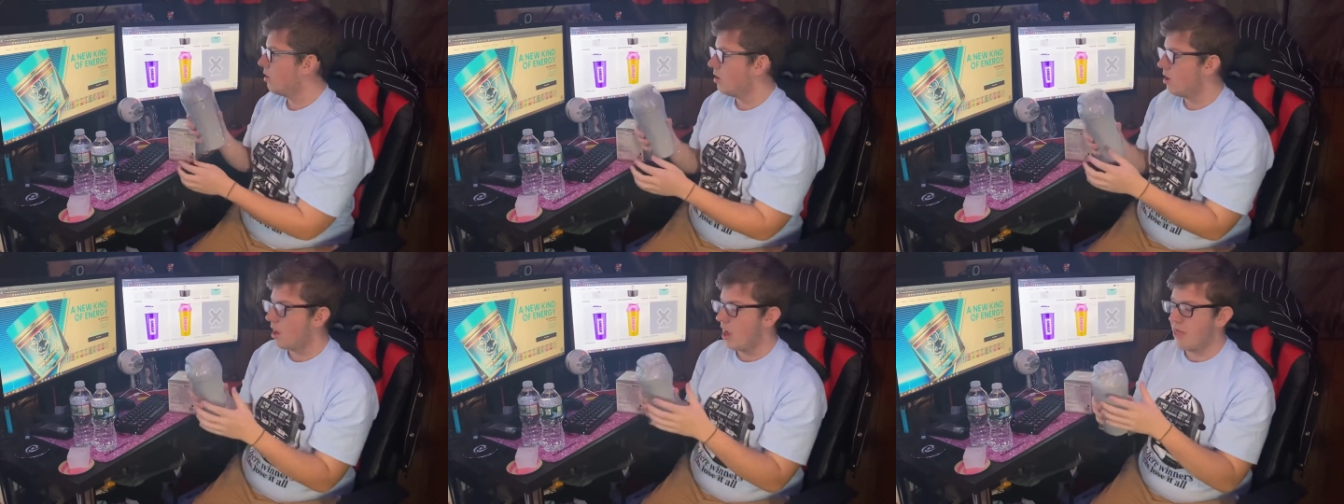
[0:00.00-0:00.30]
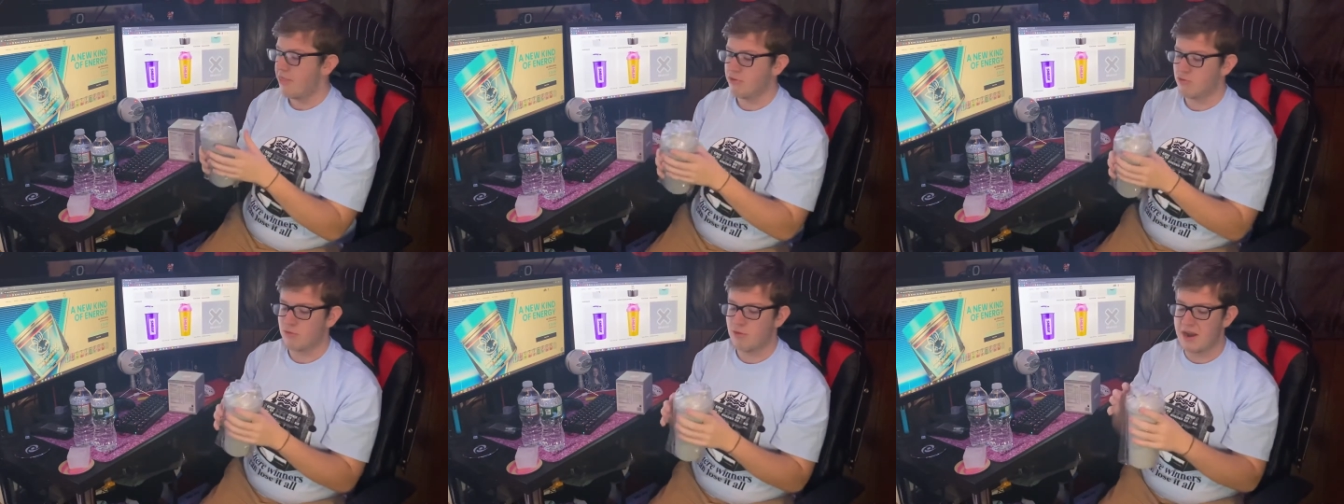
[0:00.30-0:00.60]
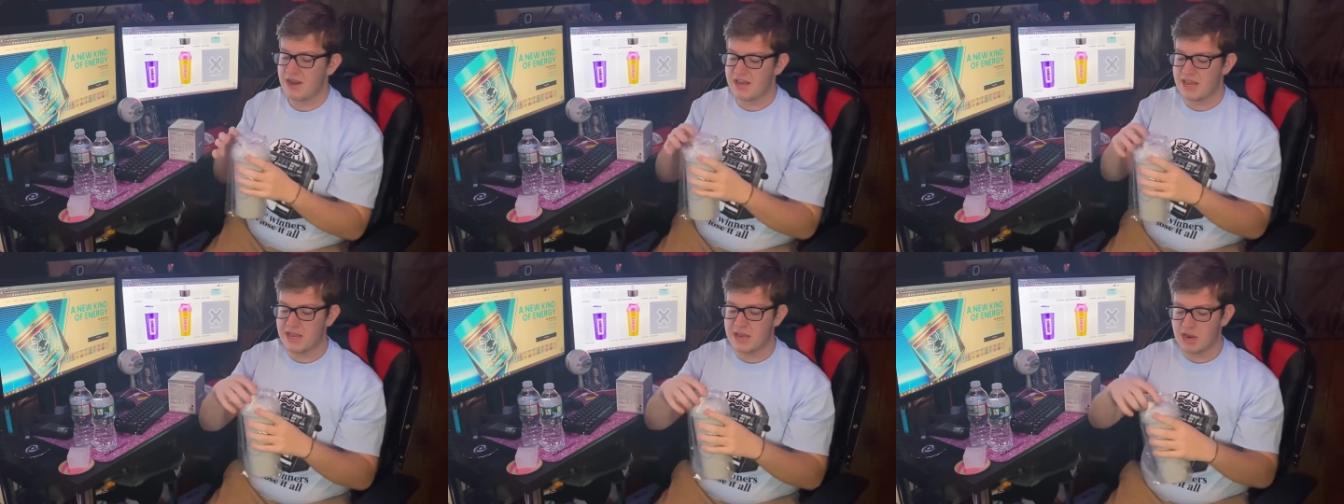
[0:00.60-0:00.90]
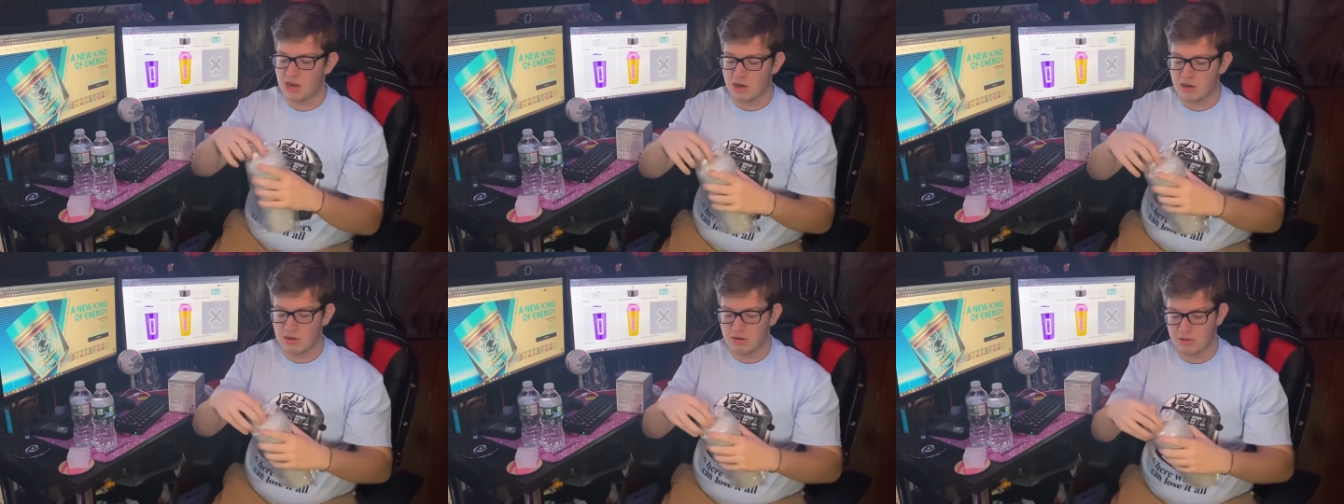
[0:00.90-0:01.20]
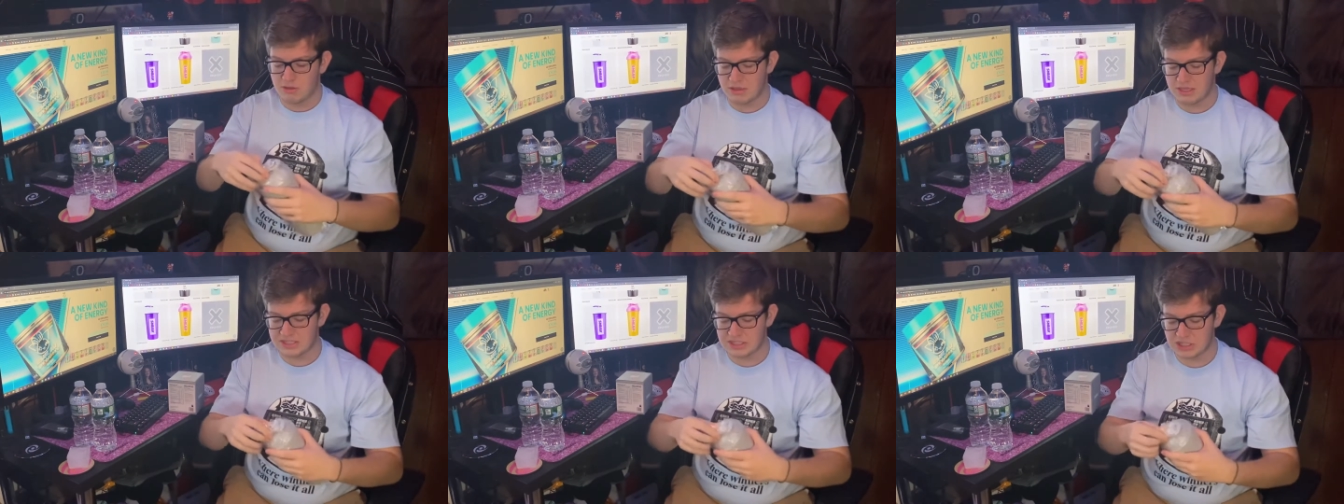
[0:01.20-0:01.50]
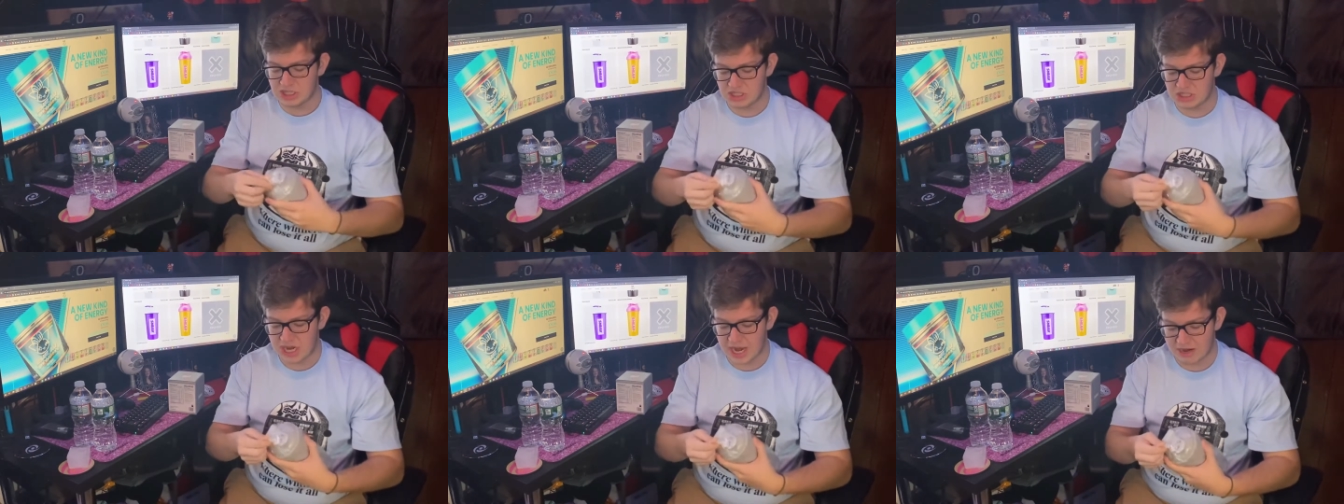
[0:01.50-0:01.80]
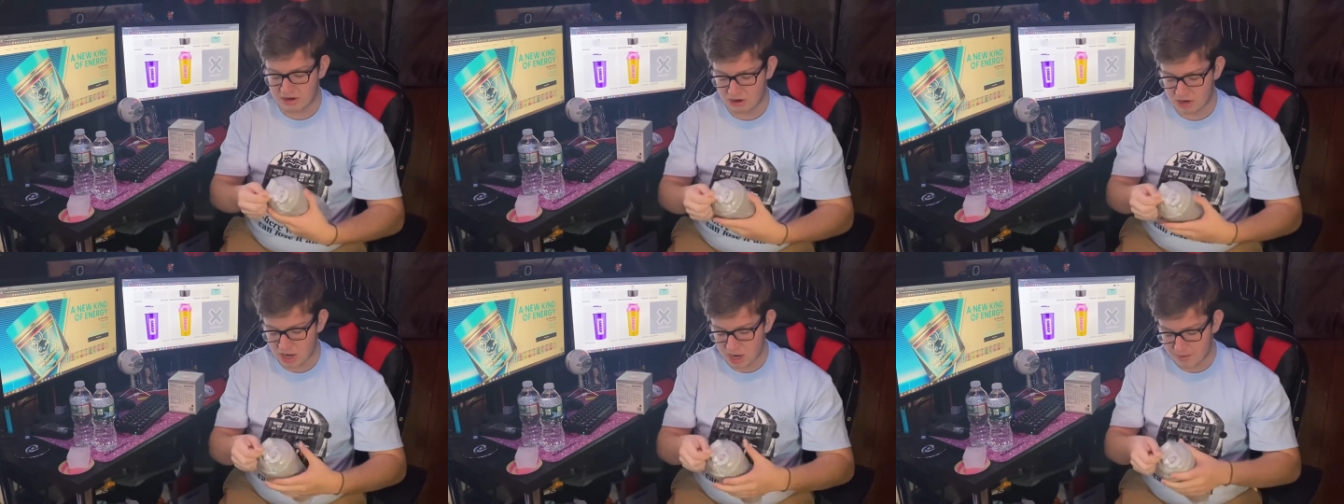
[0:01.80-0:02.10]
And then right here, this is the
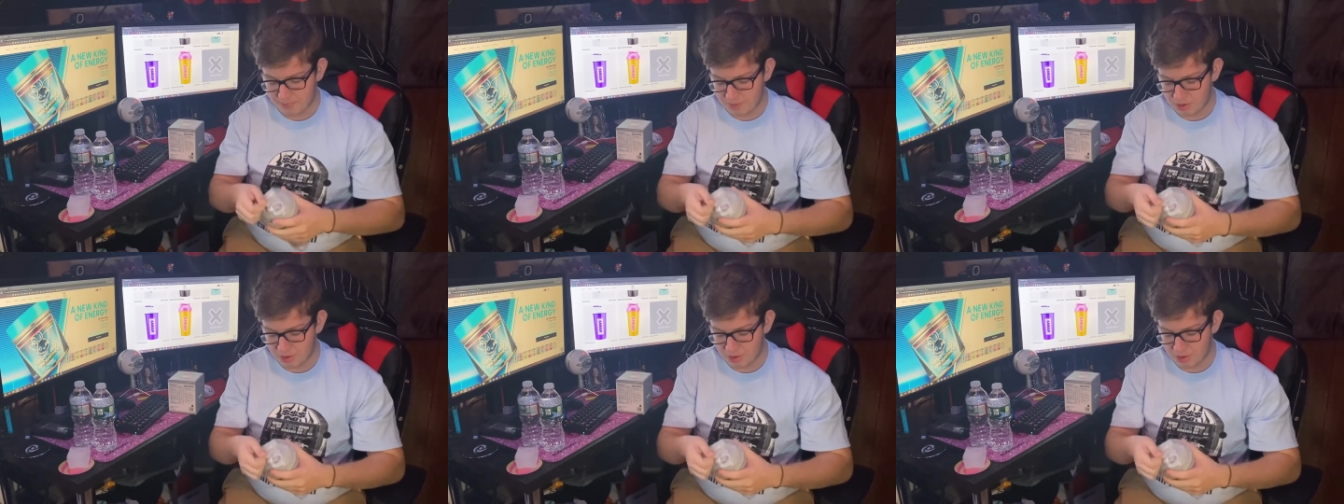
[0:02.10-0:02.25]
shaker cup.